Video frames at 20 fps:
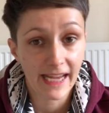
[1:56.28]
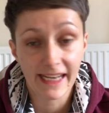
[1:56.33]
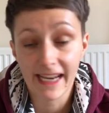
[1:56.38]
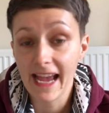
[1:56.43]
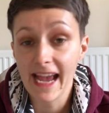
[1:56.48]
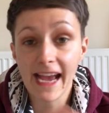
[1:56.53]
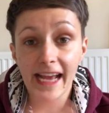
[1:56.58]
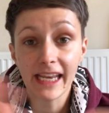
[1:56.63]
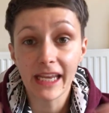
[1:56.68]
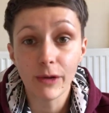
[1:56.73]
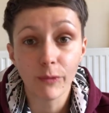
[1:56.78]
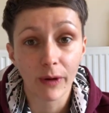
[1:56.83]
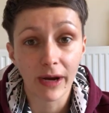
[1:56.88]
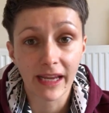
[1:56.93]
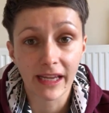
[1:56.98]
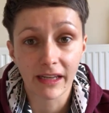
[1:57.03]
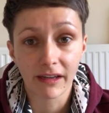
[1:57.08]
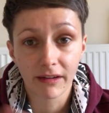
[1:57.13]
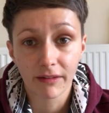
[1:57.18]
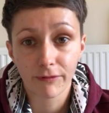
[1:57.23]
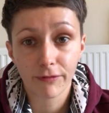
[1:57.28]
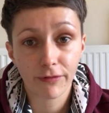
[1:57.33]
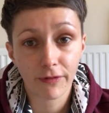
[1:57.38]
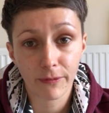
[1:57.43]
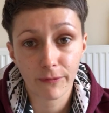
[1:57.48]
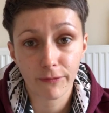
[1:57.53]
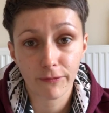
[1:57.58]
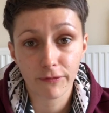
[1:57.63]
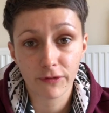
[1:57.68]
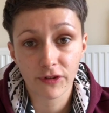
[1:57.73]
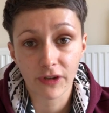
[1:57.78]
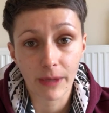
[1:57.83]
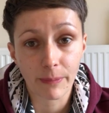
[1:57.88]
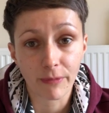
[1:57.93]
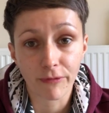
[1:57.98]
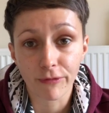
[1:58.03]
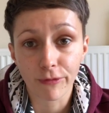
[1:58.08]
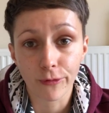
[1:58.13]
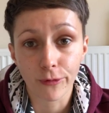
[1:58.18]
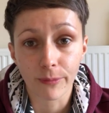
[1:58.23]
any way, in shape
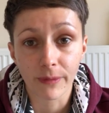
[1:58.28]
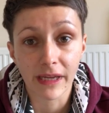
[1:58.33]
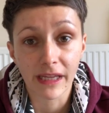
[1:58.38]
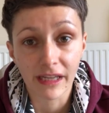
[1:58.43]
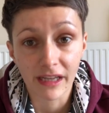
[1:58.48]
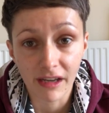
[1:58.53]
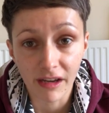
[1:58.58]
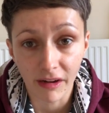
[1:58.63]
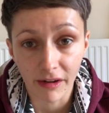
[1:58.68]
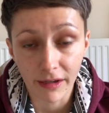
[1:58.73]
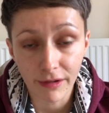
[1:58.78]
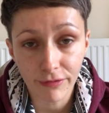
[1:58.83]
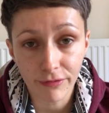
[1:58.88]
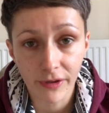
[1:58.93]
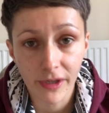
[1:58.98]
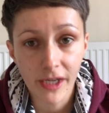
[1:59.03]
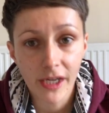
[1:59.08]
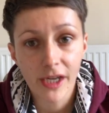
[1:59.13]
and form in life,